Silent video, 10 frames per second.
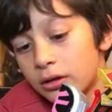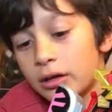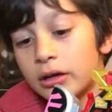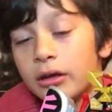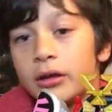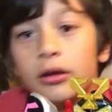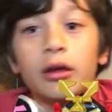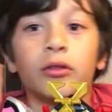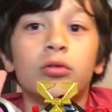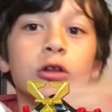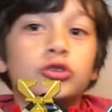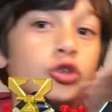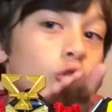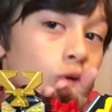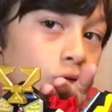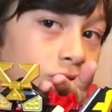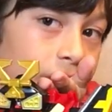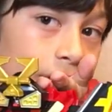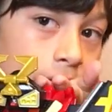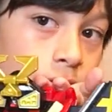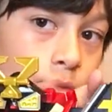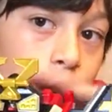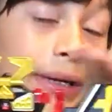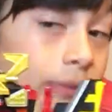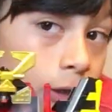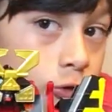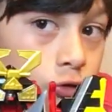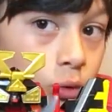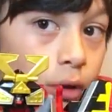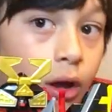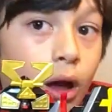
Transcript: in the turtle's hand, or the Pink Ranger sword,